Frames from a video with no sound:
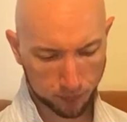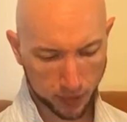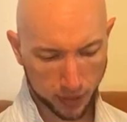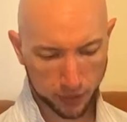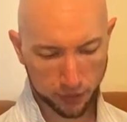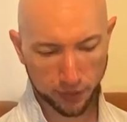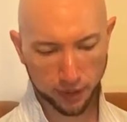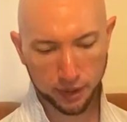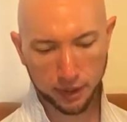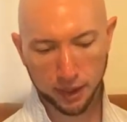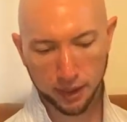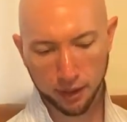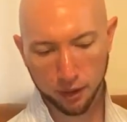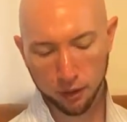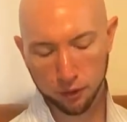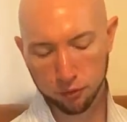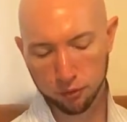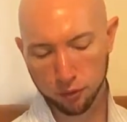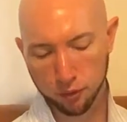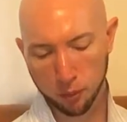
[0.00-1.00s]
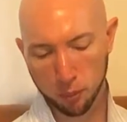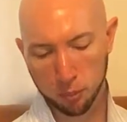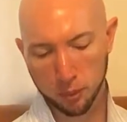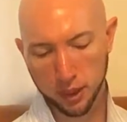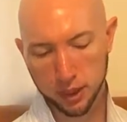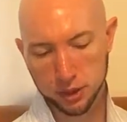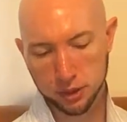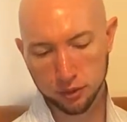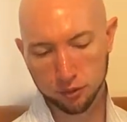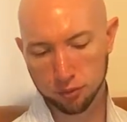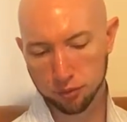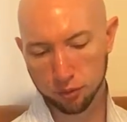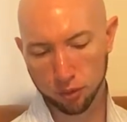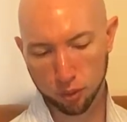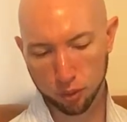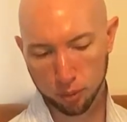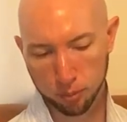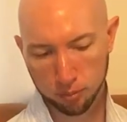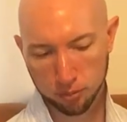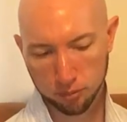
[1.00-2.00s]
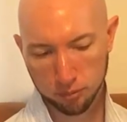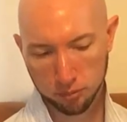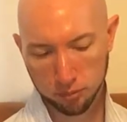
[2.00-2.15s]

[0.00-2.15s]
then they go for a patch of form